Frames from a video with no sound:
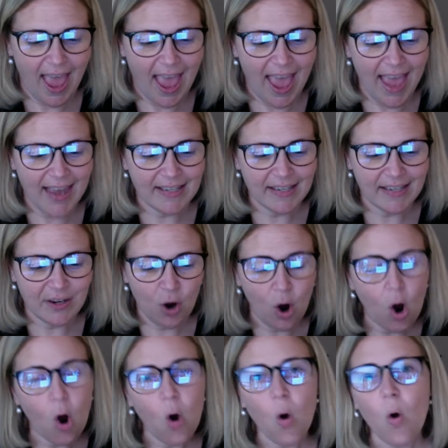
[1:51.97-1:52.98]
And an
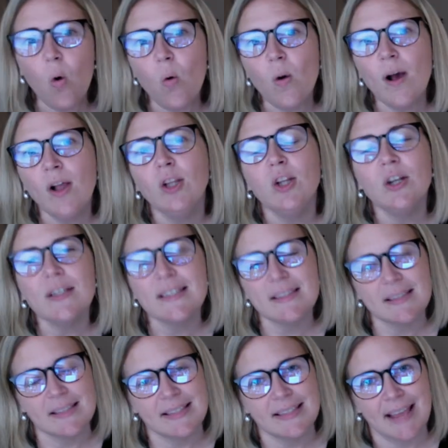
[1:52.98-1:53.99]
O looks the
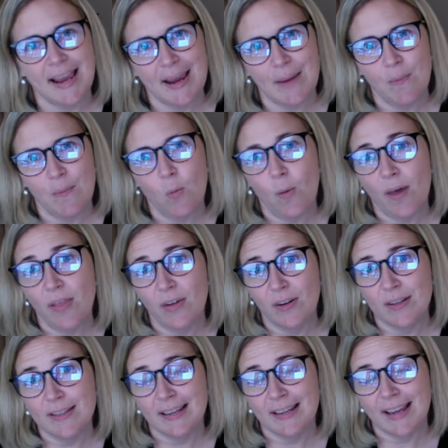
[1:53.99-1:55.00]
same whether
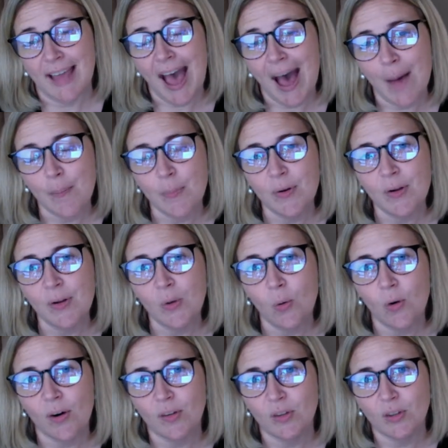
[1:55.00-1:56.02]
it's a capital
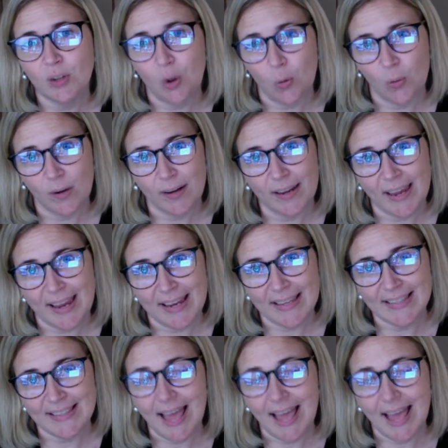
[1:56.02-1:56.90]
or a lowercase,